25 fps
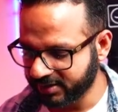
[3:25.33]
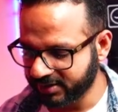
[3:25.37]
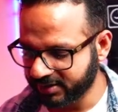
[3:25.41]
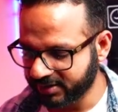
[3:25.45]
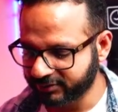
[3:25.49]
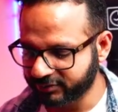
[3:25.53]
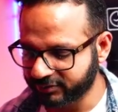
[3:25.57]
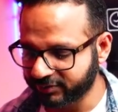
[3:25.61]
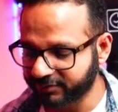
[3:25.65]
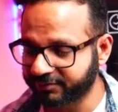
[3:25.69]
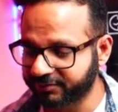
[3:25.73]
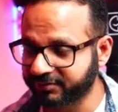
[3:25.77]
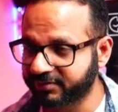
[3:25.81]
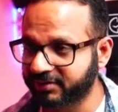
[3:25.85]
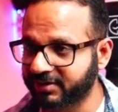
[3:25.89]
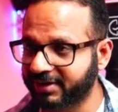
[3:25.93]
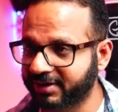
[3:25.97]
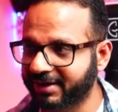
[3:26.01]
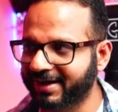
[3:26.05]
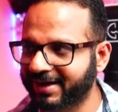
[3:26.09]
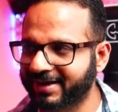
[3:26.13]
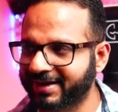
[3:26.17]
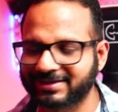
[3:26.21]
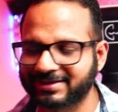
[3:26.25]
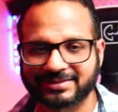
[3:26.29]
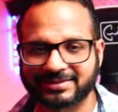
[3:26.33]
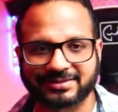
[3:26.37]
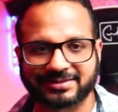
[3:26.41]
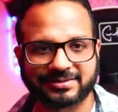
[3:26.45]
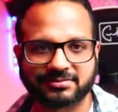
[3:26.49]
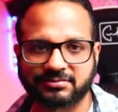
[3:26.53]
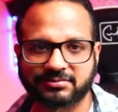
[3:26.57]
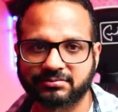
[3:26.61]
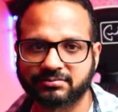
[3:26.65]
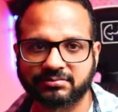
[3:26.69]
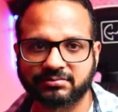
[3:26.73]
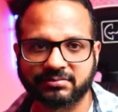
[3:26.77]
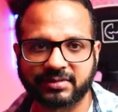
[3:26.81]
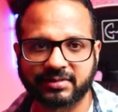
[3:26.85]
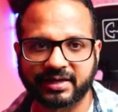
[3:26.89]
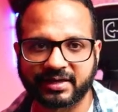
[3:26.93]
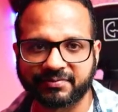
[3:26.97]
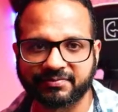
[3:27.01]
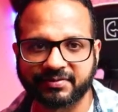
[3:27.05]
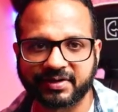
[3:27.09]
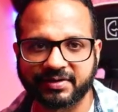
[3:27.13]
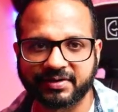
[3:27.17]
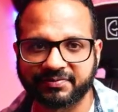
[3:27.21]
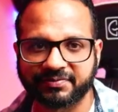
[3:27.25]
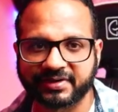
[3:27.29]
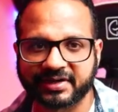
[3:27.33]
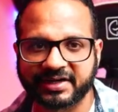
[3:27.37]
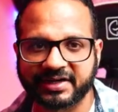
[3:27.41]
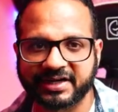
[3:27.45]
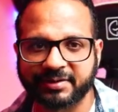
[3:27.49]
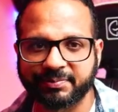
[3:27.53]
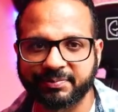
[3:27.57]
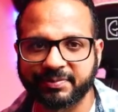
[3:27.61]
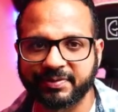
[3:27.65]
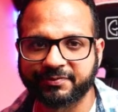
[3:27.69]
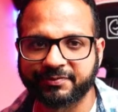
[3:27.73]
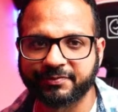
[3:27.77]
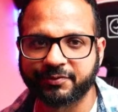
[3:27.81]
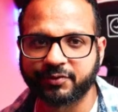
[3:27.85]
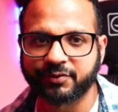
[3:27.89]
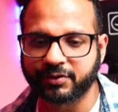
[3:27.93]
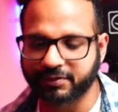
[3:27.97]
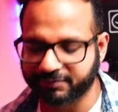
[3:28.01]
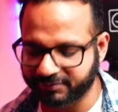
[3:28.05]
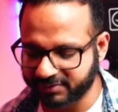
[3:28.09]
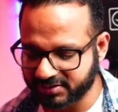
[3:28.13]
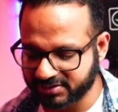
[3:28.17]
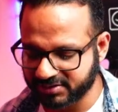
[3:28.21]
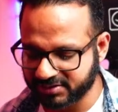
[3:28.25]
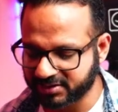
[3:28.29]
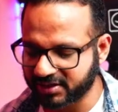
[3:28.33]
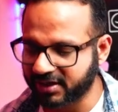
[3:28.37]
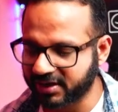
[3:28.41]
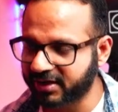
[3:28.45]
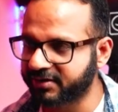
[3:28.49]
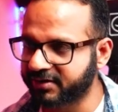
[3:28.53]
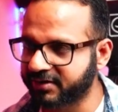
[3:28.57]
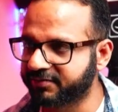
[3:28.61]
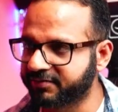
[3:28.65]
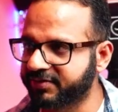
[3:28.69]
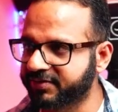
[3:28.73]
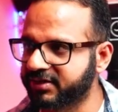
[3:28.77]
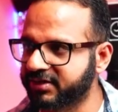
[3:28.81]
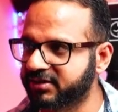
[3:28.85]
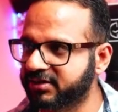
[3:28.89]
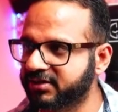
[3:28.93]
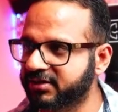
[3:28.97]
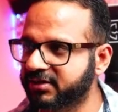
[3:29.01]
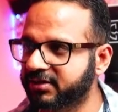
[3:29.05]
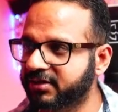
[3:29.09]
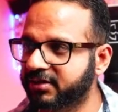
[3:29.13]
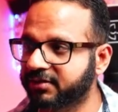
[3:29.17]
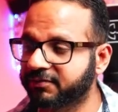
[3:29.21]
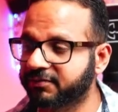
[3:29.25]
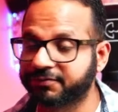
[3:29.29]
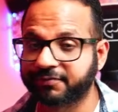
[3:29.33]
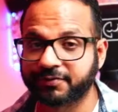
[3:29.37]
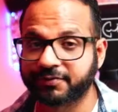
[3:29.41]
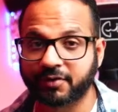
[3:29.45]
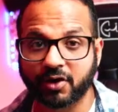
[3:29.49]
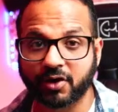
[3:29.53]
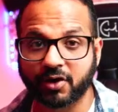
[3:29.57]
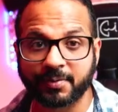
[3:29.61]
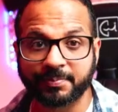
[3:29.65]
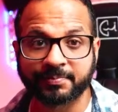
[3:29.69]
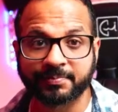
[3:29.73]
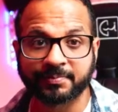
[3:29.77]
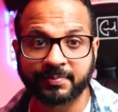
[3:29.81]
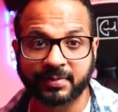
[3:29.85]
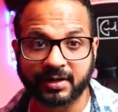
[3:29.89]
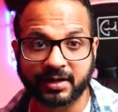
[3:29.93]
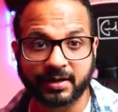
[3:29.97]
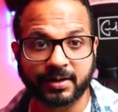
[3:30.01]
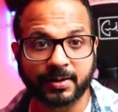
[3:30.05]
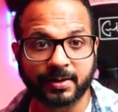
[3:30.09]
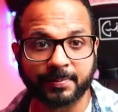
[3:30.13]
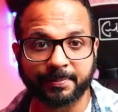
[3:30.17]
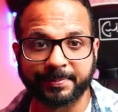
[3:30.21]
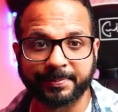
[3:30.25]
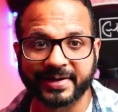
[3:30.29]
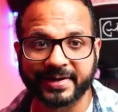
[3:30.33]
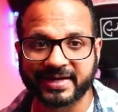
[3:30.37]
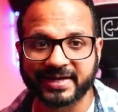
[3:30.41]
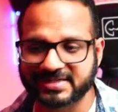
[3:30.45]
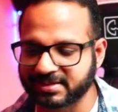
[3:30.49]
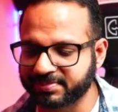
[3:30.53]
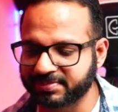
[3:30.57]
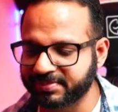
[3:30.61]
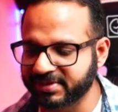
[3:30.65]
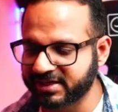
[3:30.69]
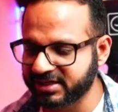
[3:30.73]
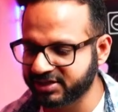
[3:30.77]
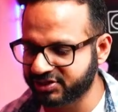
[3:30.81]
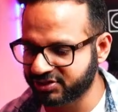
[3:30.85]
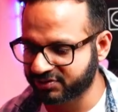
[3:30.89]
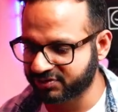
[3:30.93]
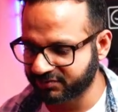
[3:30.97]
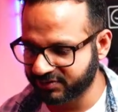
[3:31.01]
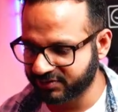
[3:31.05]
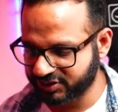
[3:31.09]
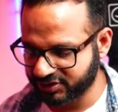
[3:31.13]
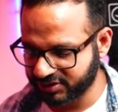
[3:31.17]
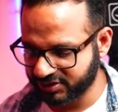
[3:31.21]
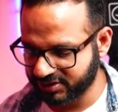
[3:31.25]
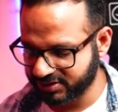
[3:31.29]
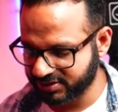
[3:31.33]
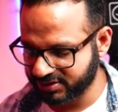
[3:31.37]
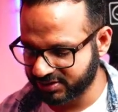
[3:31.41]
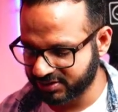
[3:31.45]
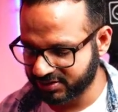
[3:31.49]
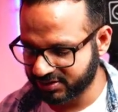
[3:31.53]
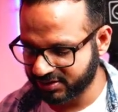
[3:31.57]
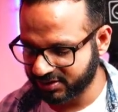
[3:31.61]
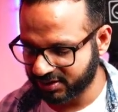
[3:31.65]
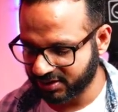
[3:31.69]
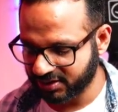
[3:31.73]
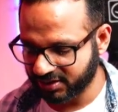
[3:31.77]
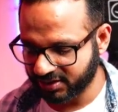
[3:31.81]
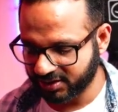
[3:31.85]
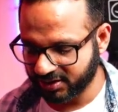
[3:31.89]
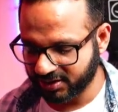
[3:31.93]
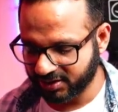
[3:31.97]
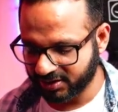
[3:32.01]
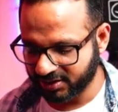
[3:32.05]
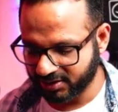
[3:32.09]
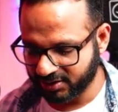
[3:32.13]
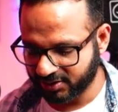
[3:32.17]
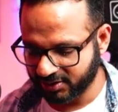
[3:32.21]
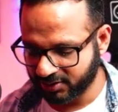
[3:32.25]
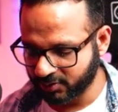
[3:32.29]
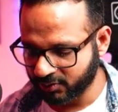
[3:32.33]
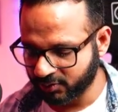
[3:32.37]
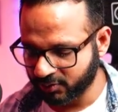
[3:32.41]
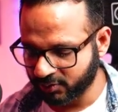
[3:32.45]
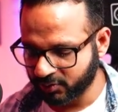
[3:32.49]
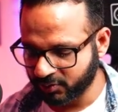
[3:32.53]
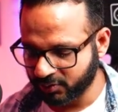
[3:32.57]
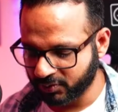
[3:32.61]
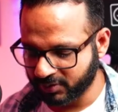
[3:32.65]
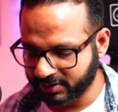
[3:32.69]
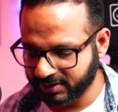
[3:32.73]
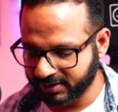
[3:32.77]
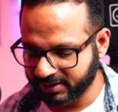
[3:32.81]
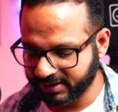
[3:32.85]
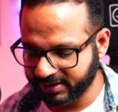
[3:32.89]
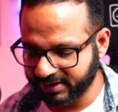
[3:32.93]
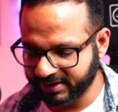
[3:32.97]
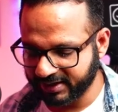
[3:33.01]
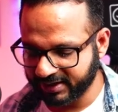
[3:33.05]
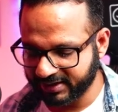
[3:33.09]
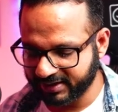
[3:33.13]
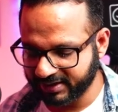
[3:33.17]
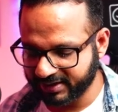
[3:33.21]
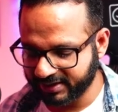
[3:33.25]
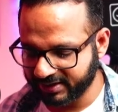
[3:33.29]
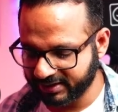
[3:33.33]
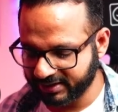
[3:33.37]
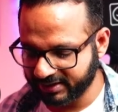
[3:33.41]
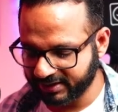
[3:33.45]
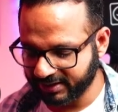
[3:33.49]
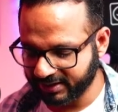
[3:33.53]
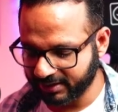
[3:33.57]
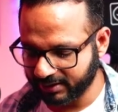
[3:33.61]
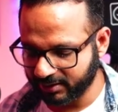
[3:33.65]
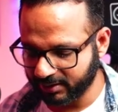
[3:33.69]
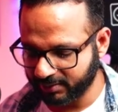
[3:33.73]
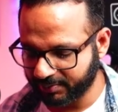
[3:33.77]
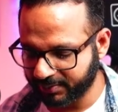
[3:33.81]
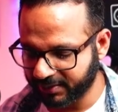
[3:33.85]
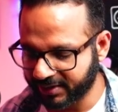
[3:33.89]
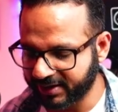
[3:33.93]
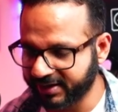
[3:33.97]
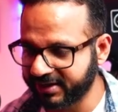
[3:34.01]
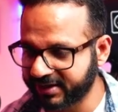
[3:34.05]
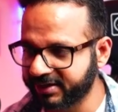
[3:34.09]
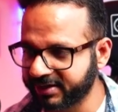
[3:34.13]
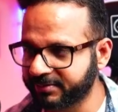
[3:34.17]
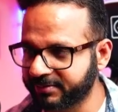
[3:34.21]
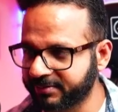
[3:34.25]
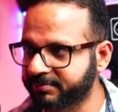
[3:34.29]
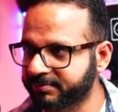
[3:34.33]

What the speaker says: So as like what we did before, we'll start with the from a base image, which is node 18 Alpine.